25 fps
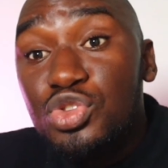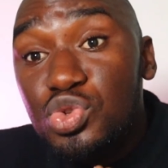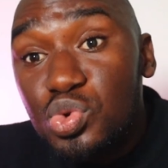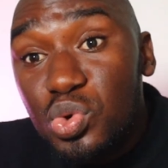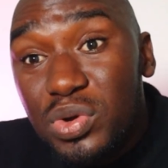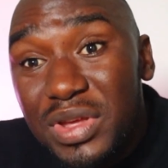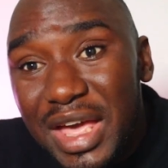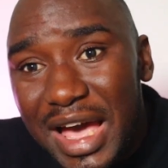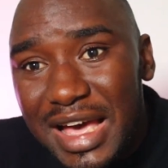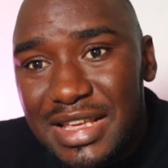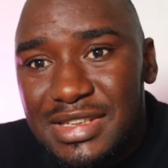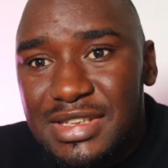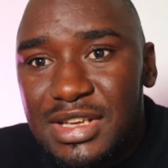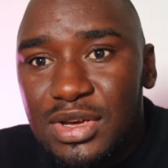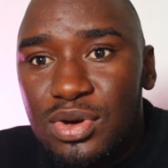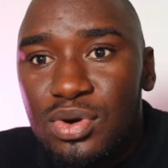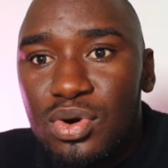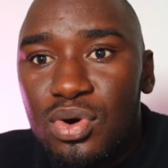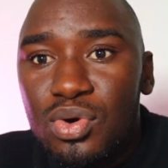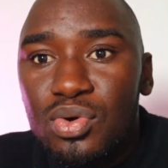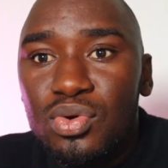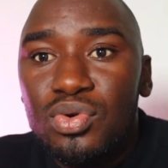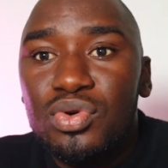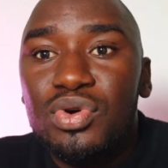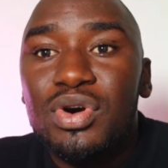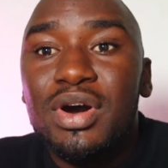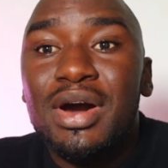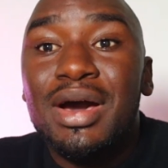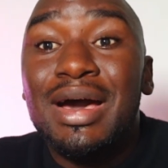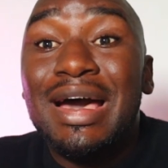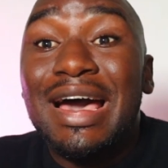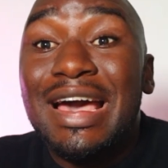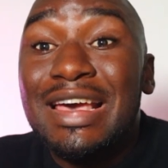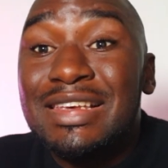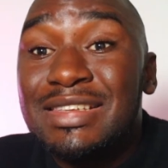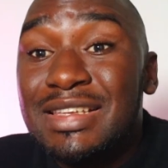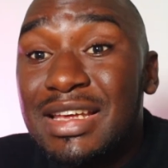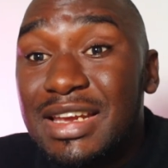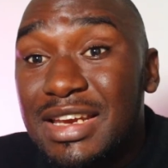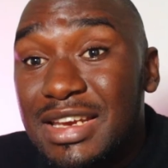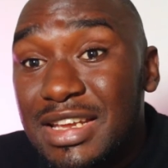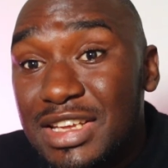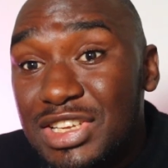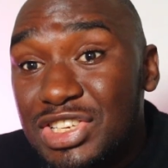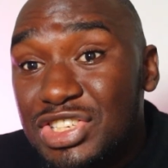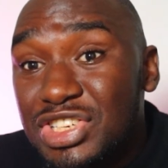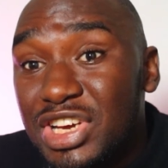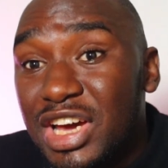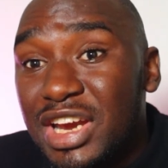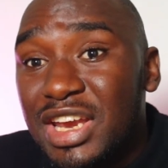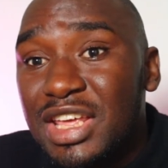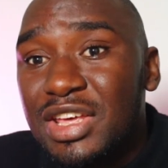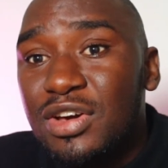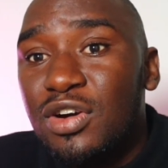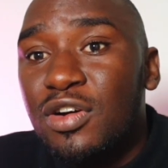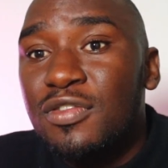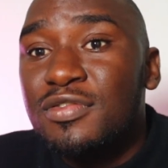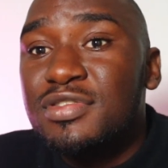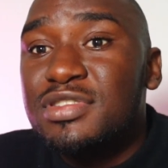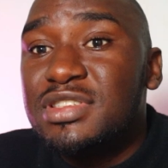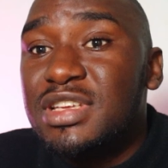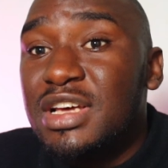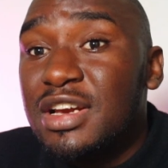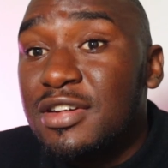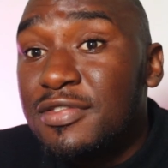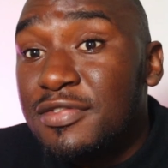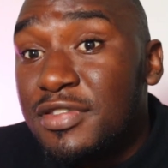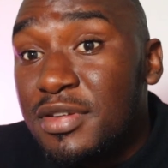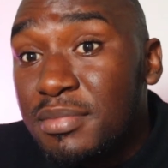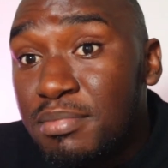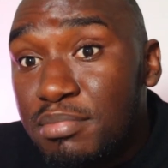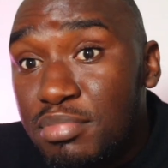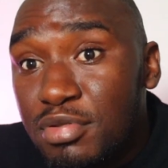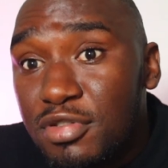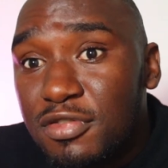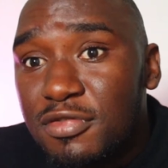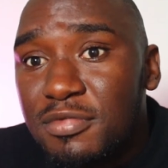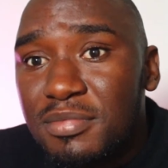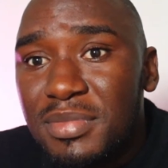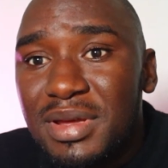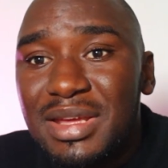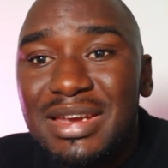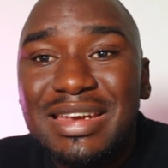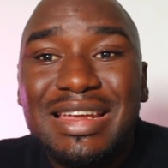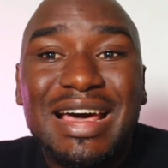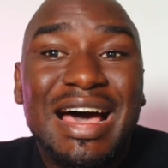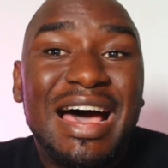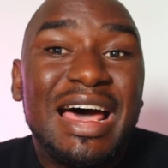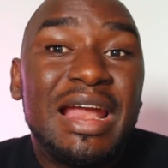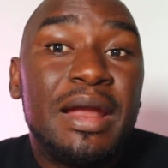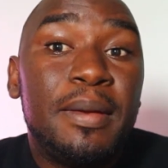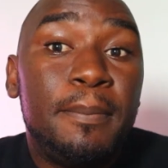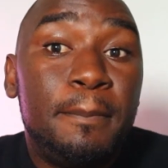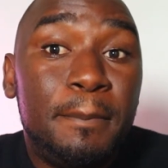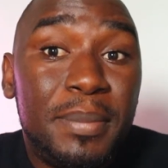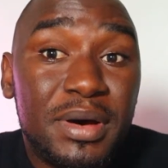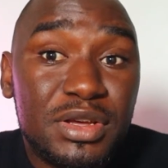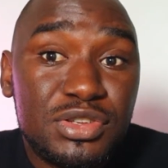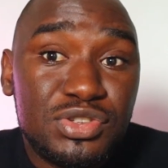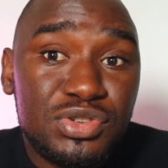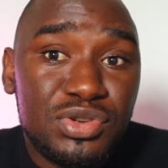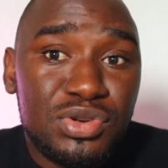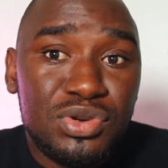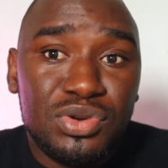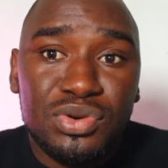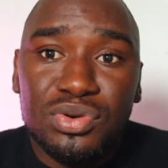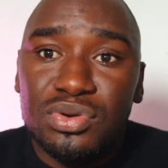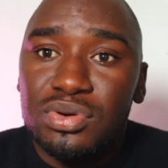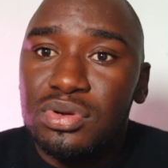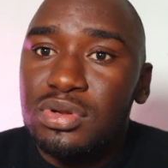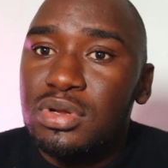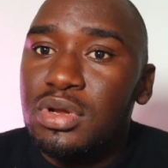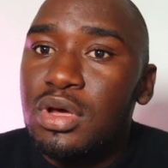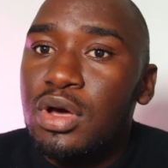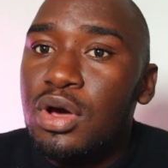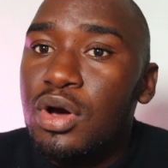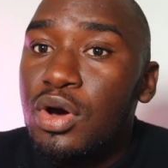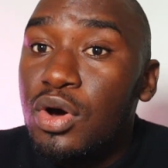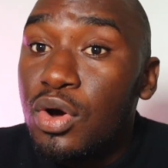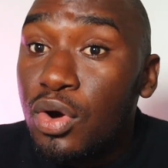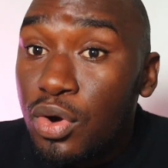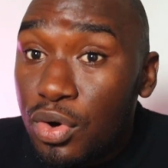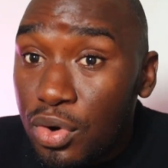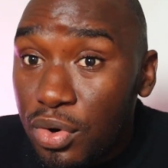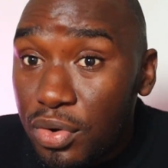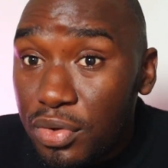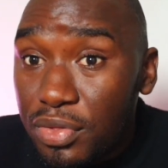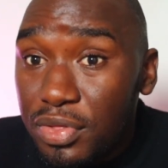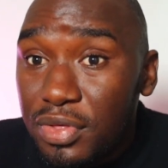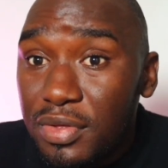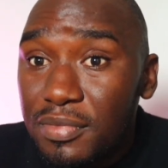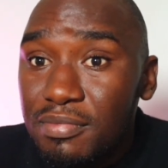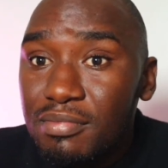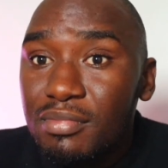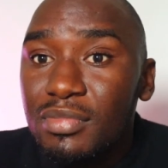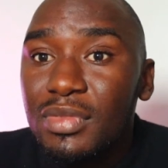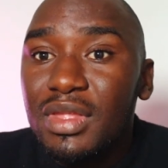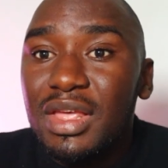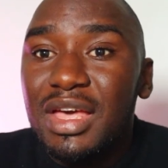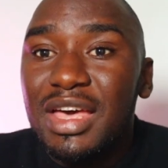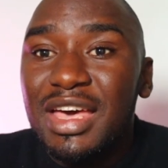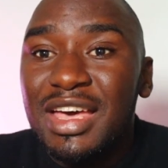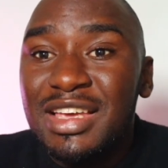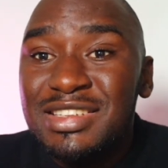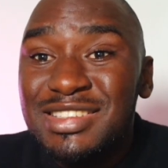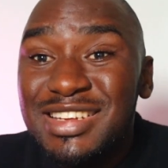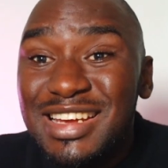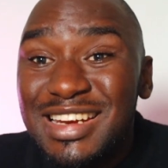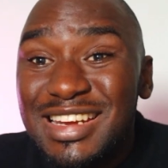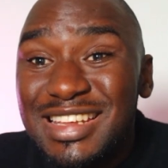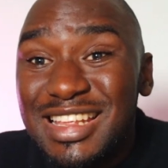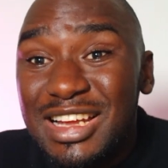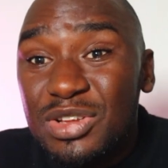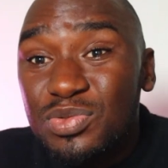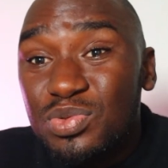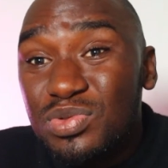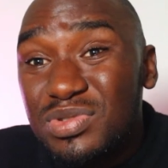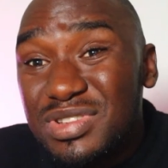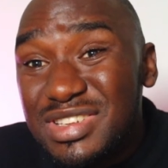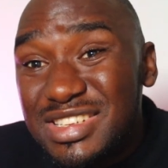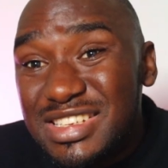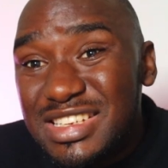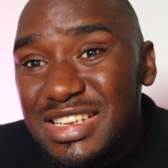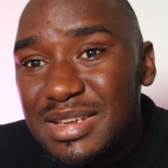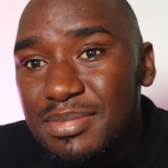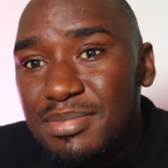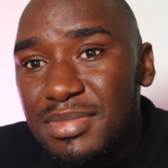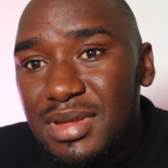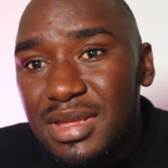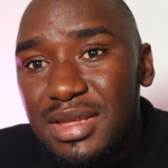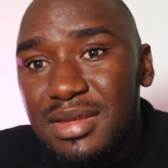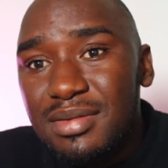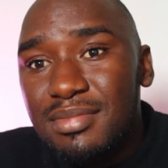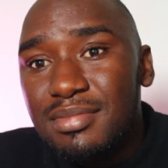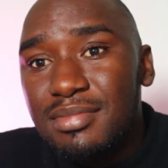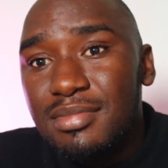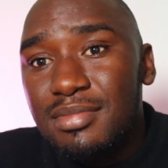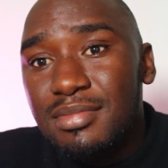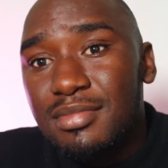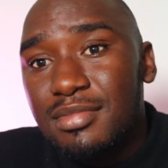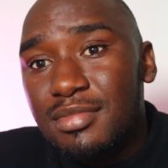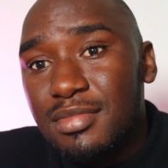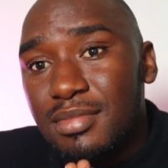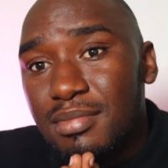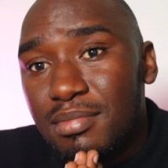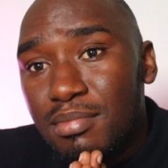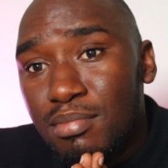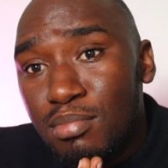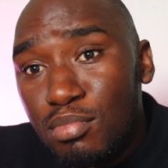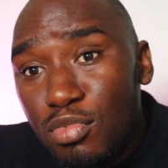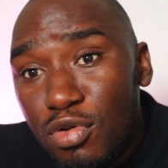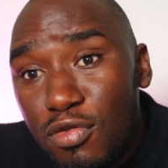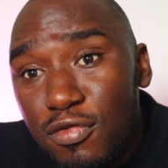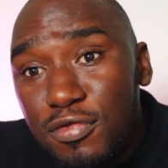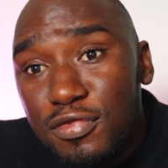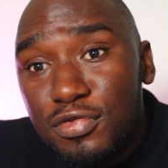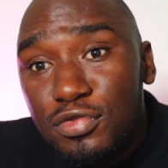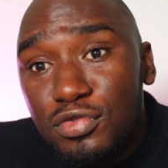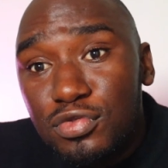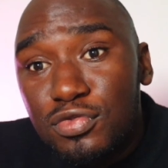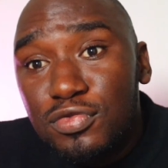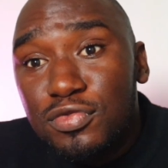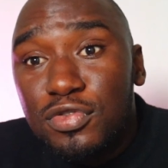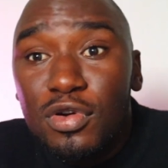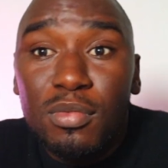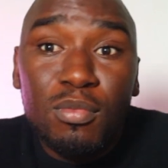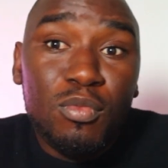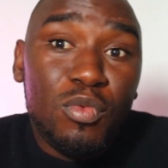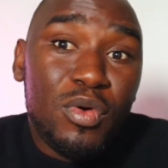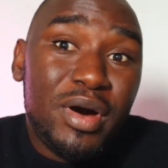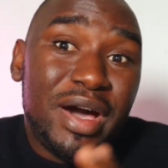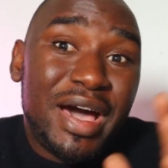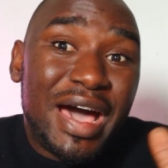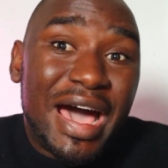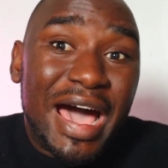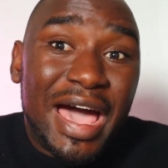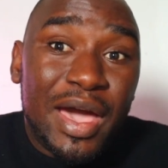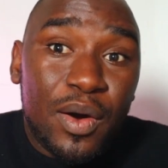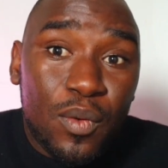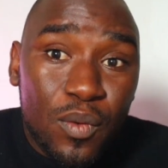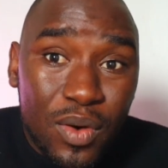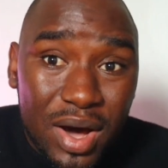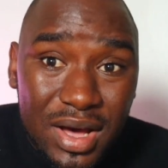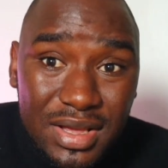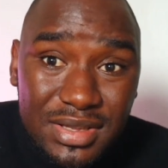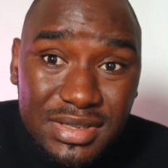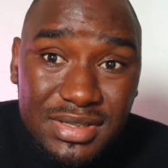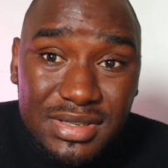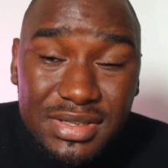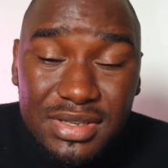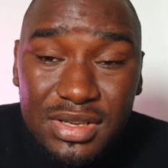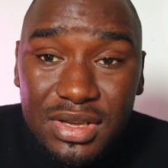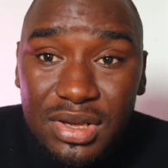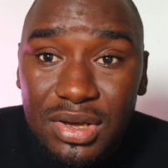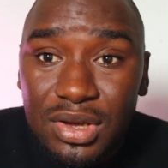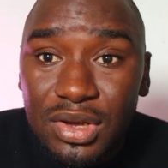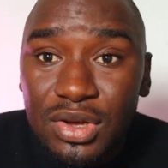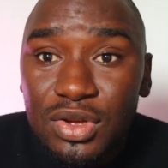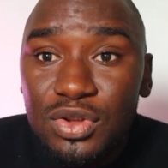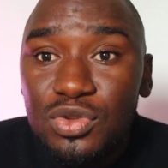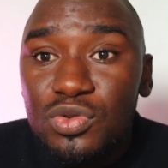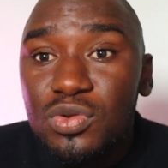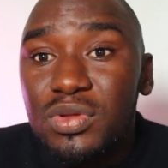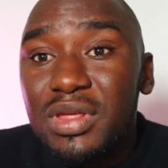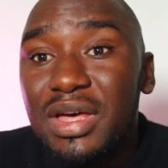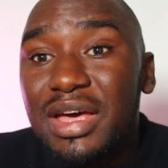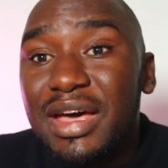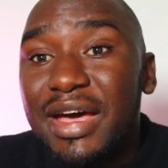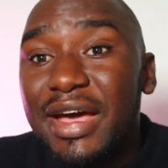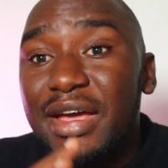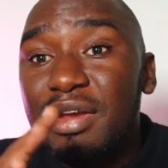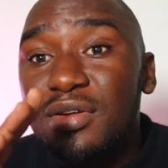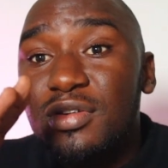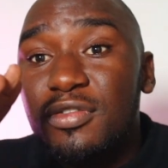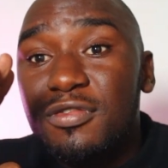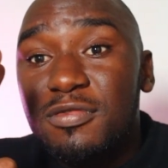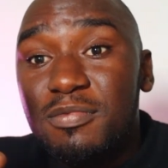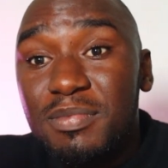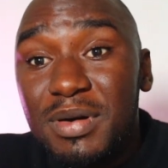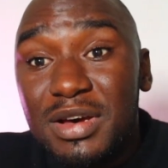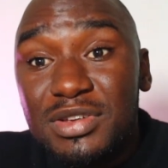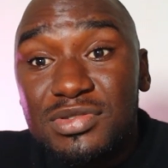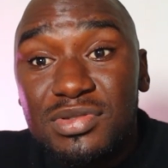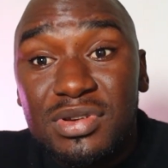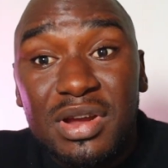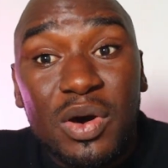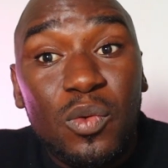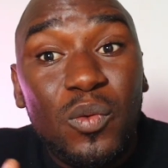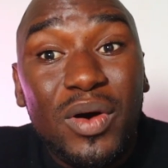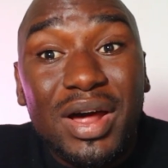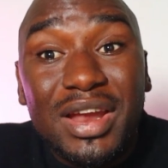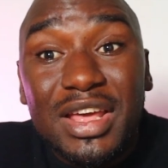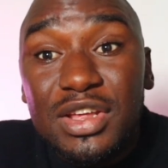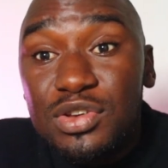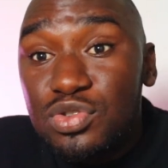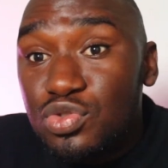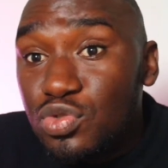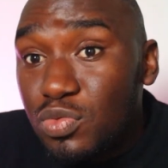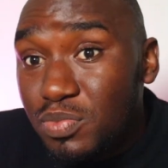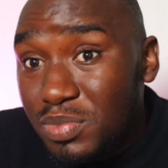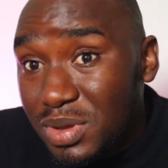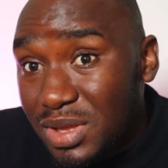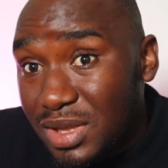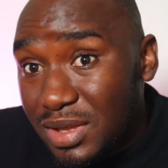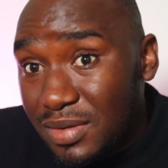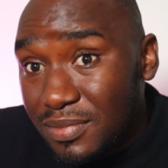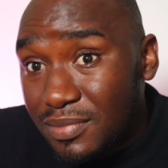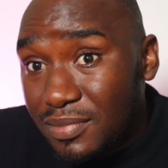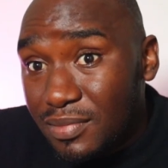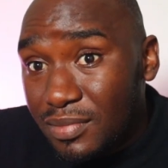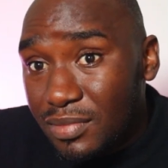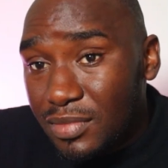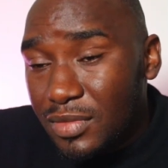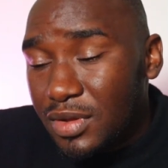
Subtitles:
2 years ago, I started a journey of self improvement and personal growth. A journey that would see me move from where I was to the kind of person I wanted to be.